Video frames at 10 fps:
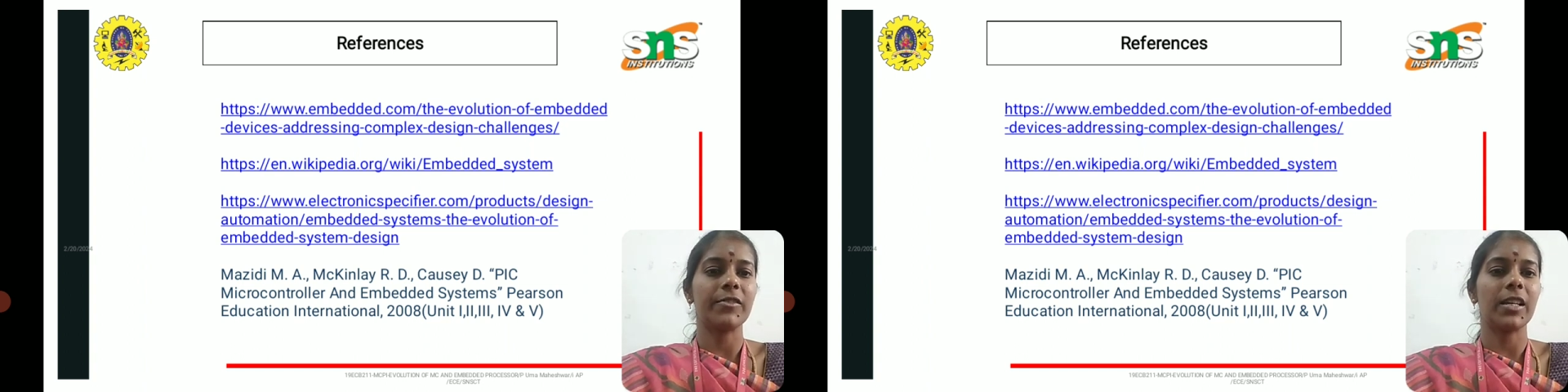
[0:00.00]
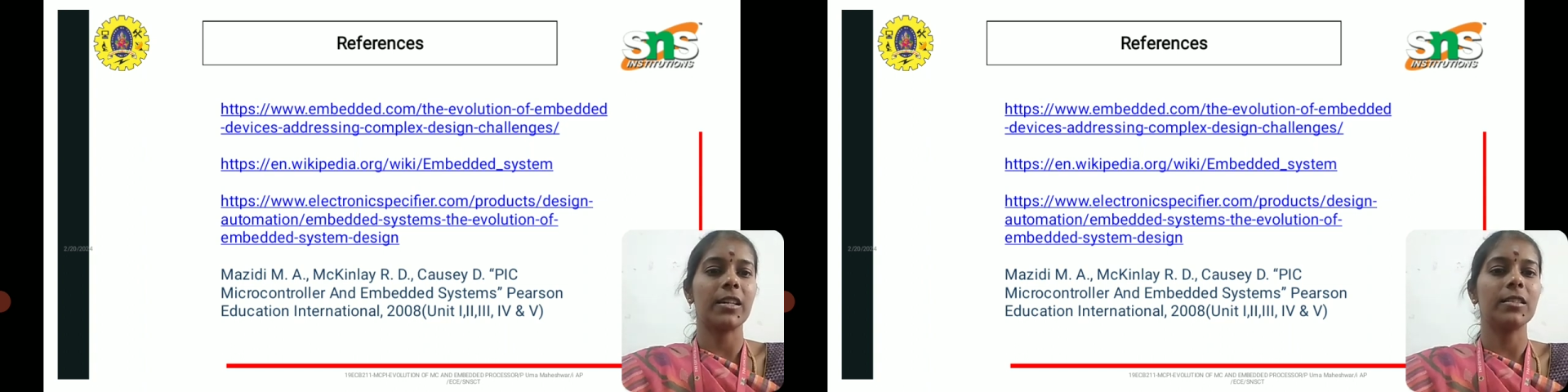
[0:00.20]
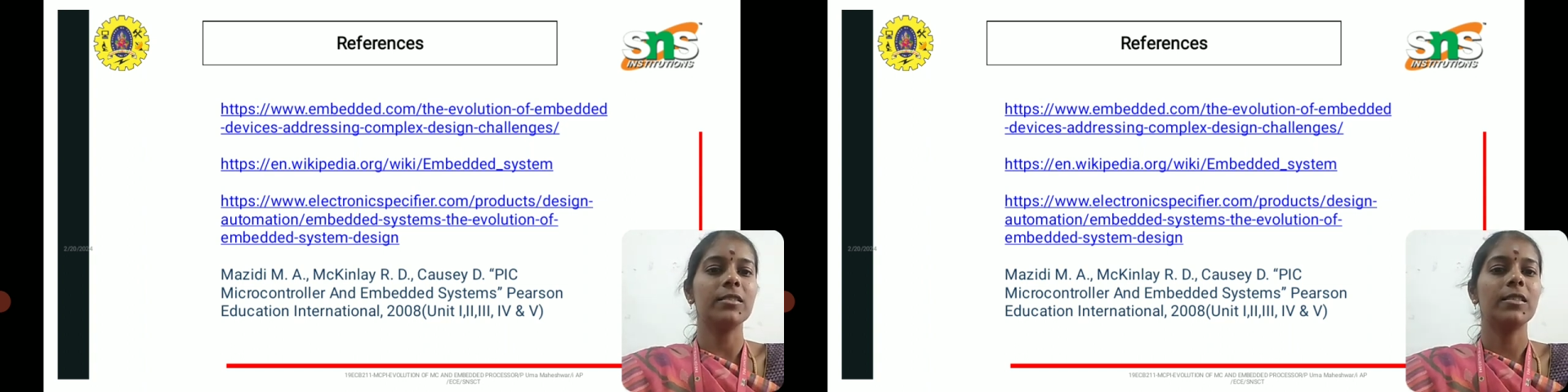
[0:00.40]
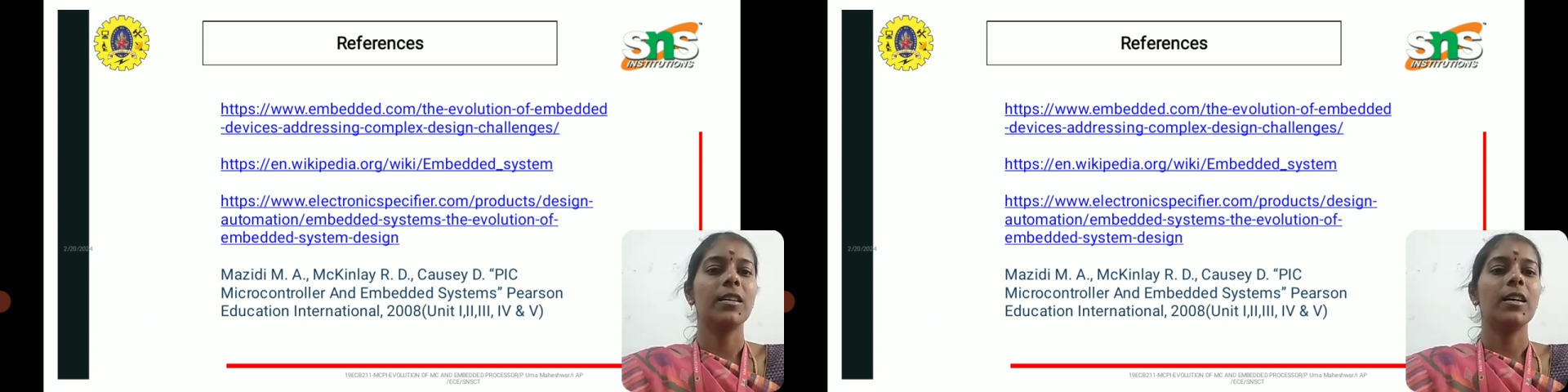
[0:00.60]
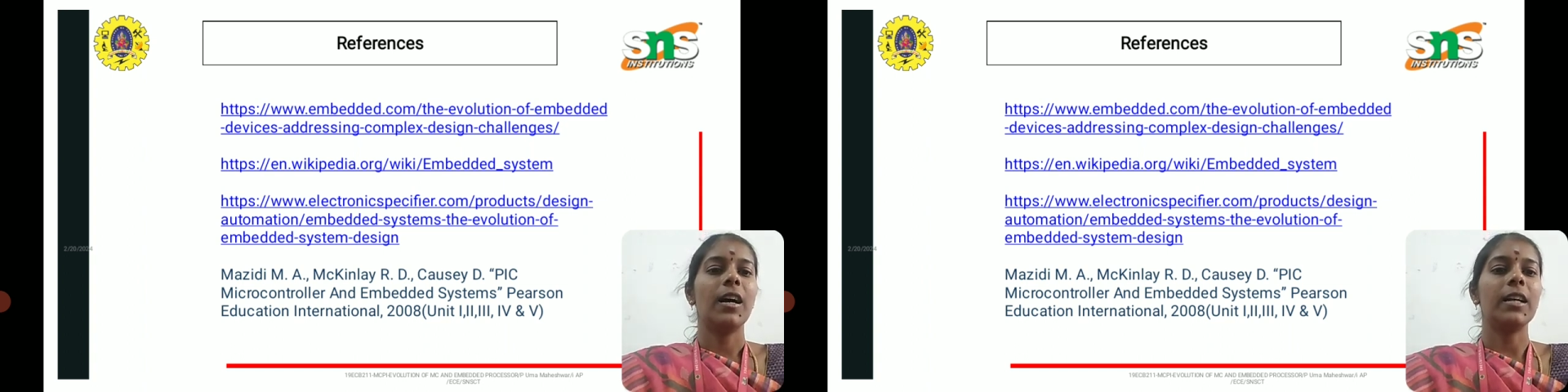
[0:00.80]
taken
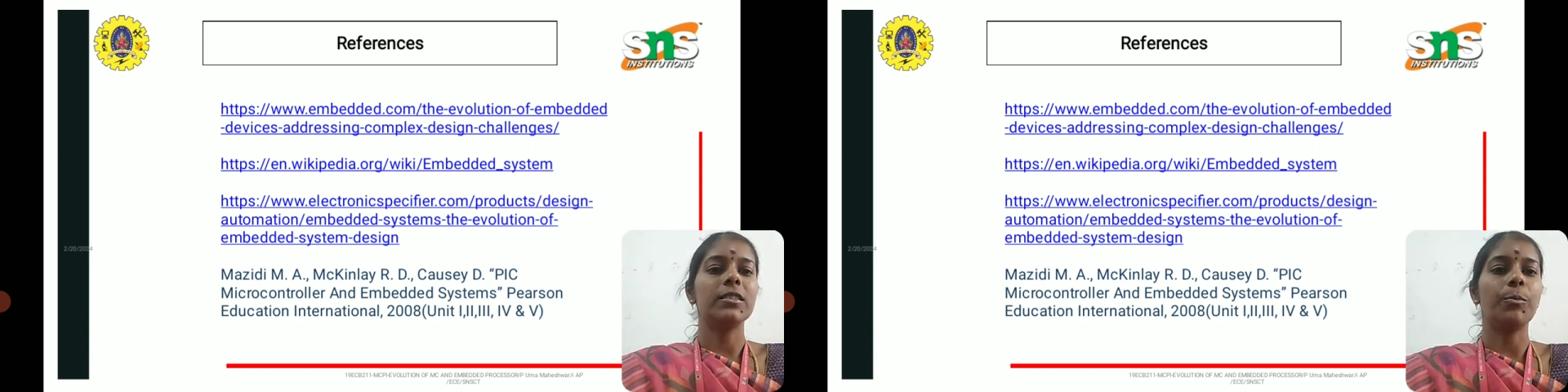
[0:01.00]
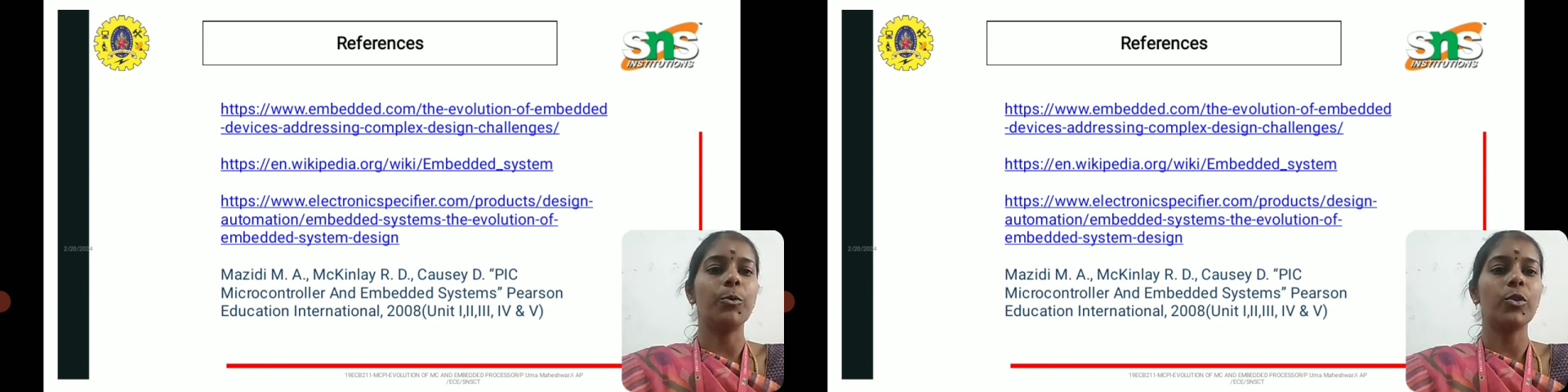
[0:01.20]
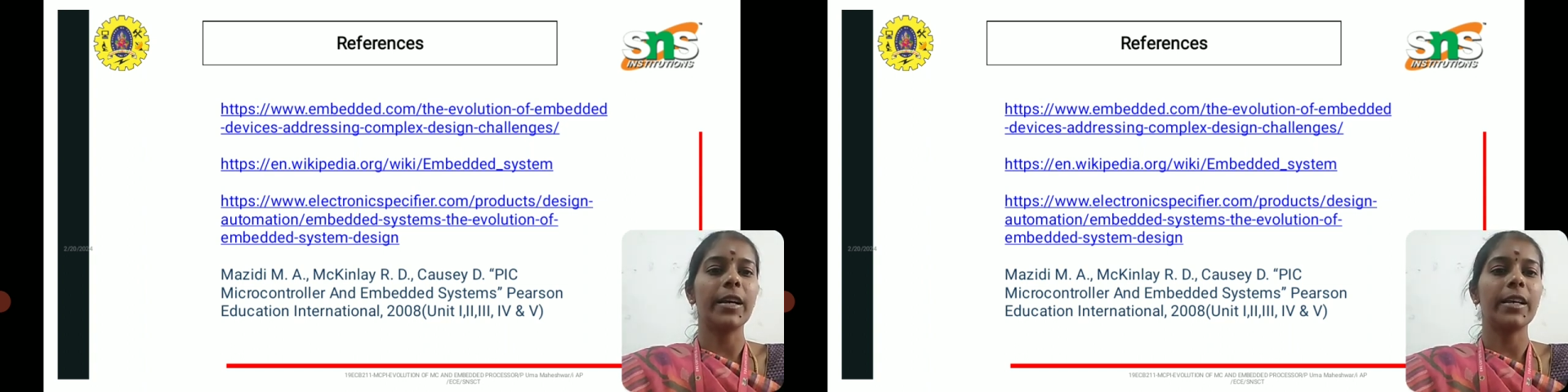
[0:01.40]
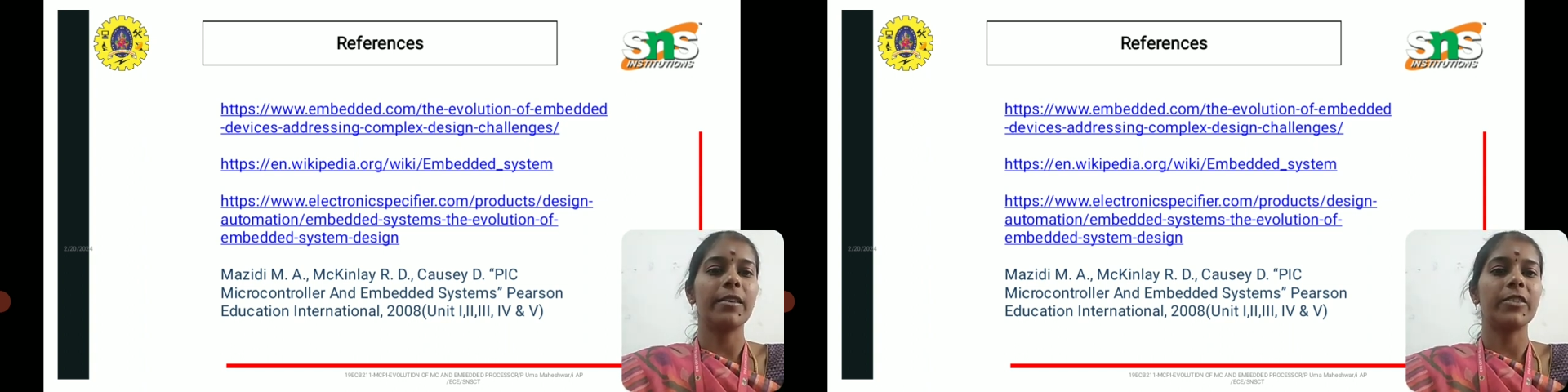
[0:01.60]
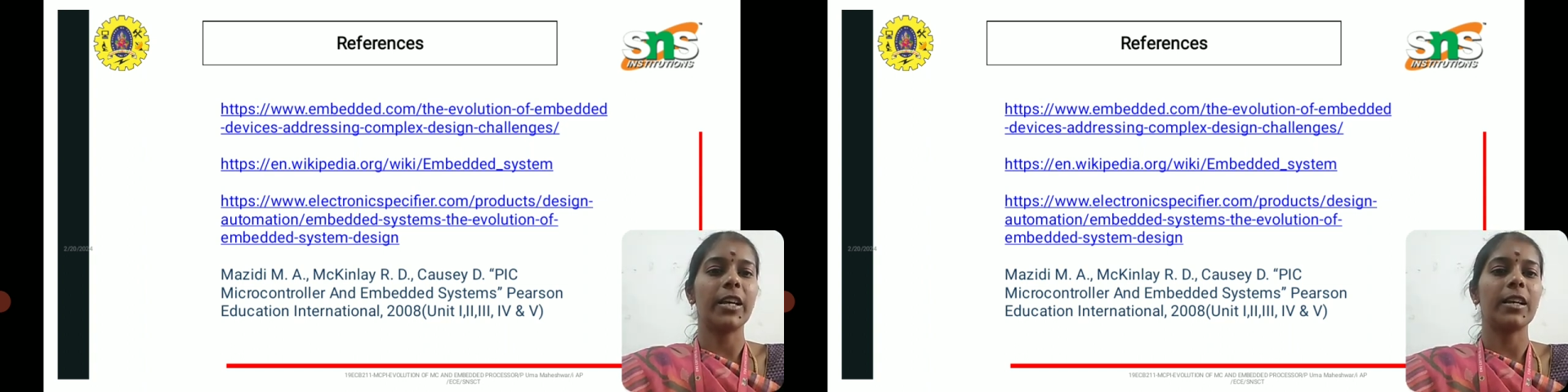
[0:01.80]
and the book I
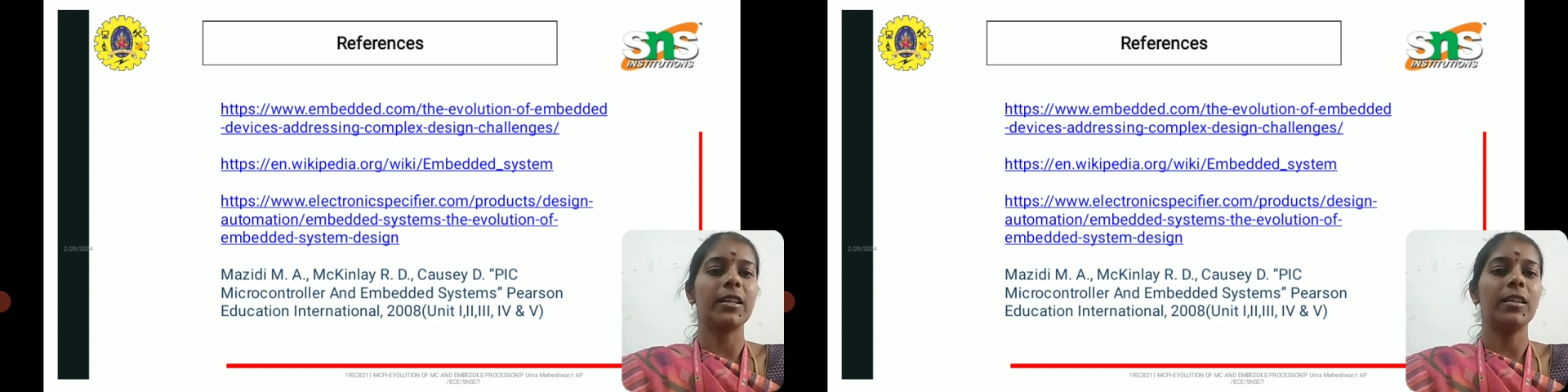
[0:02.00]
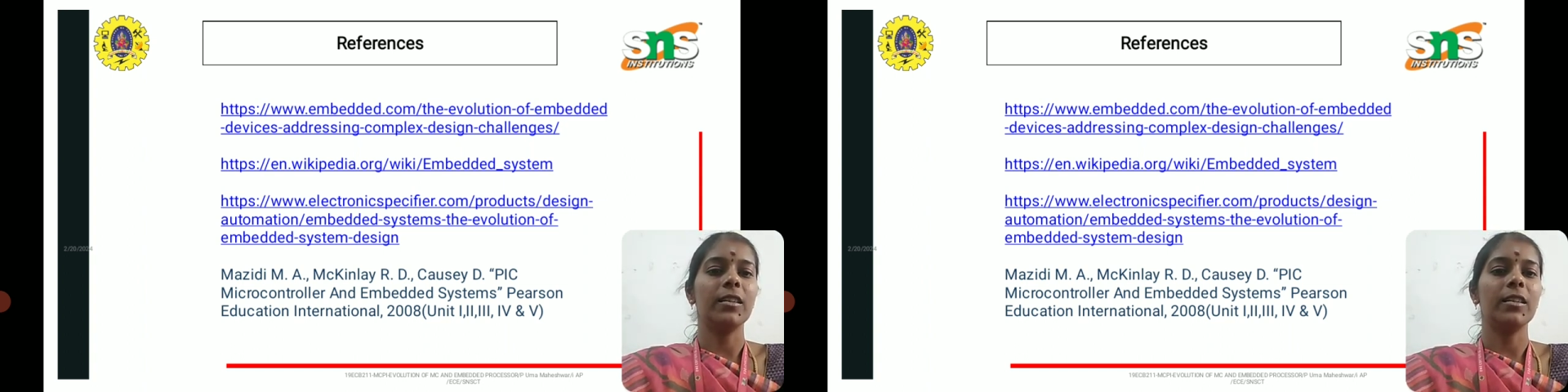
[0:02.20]
have taken